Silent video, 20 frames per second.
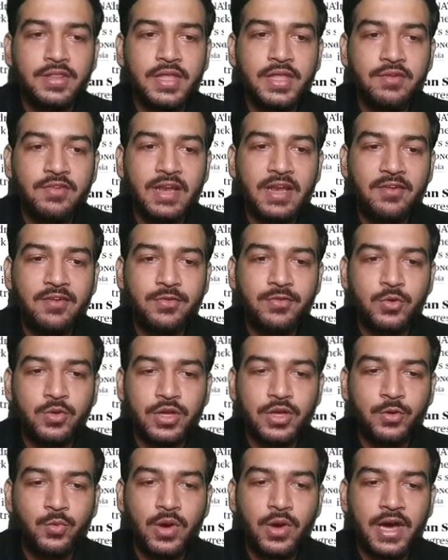they will have to
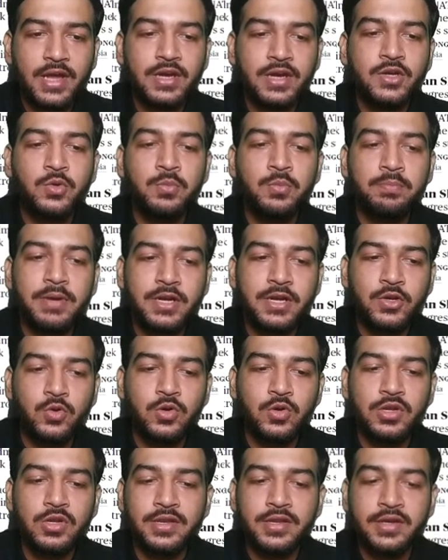require to
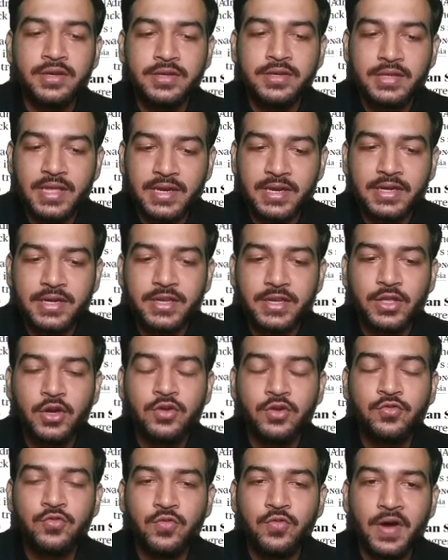patrol a territory
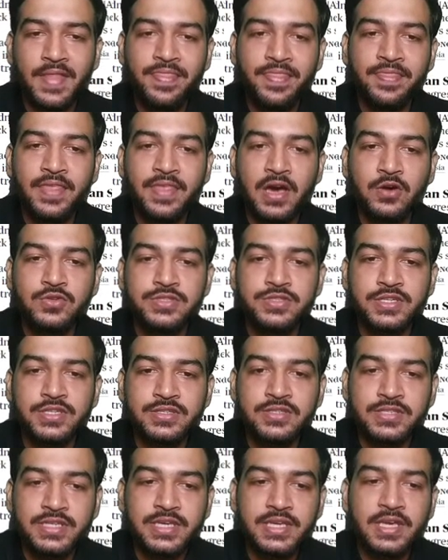of
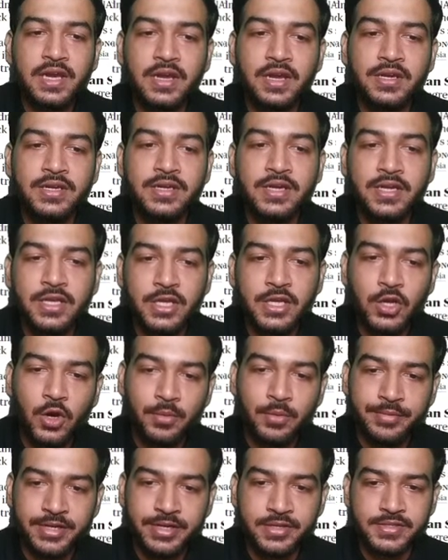1,300
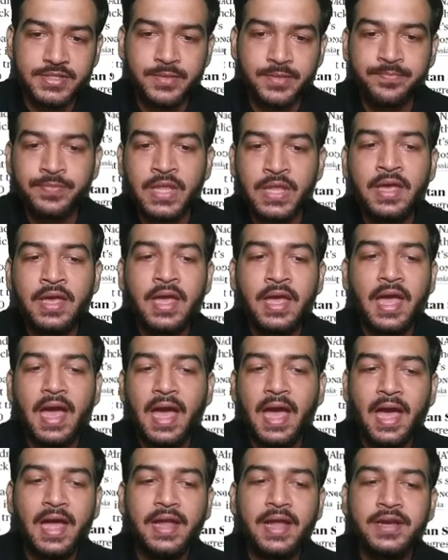kilometers.
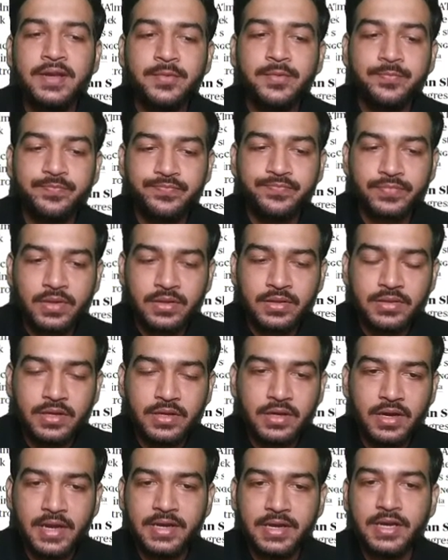And
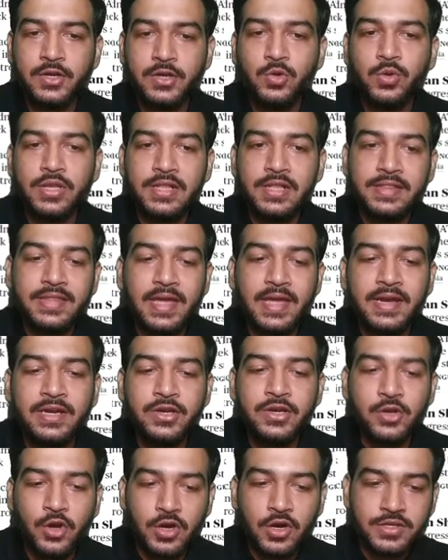the editorial
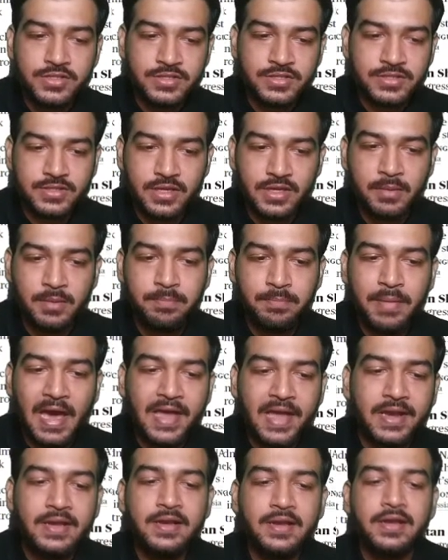then draws a
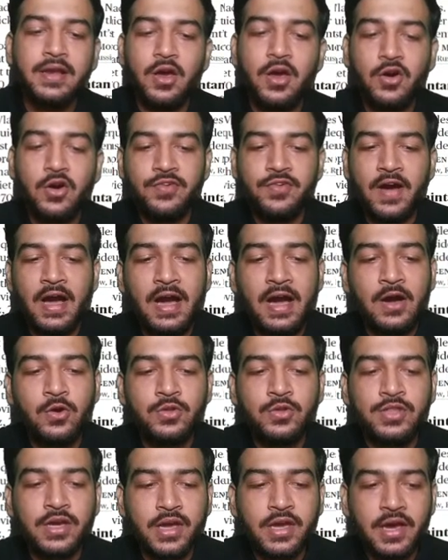parallel of
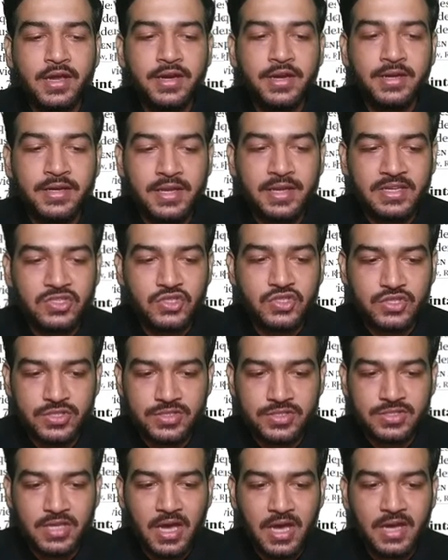how the current
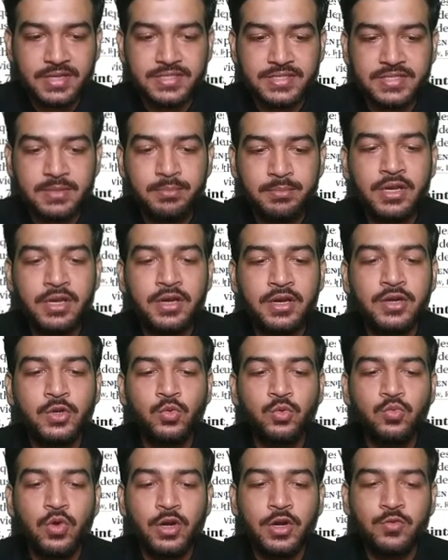tensions are similar
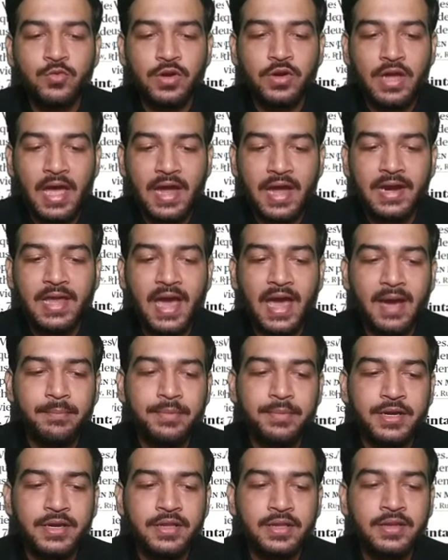to what had
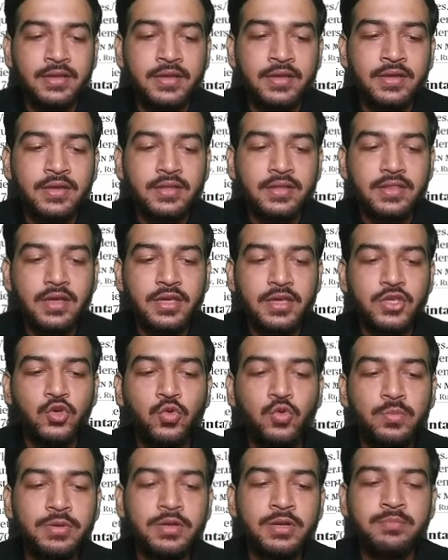happened in the
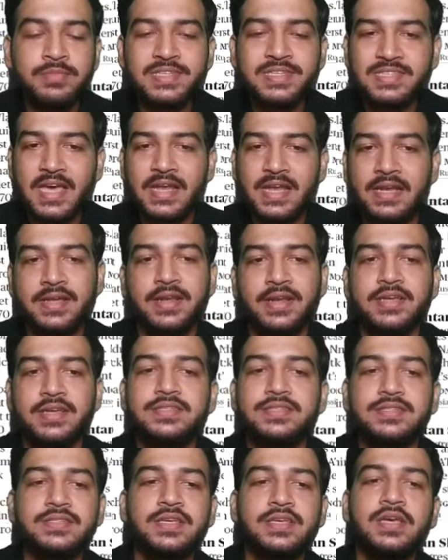Cuban Missile
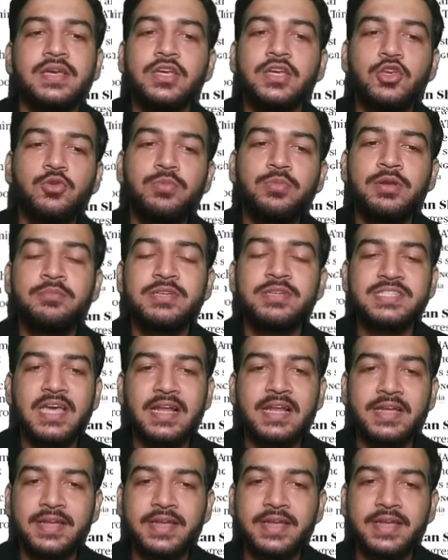Crisis. Cuban Missile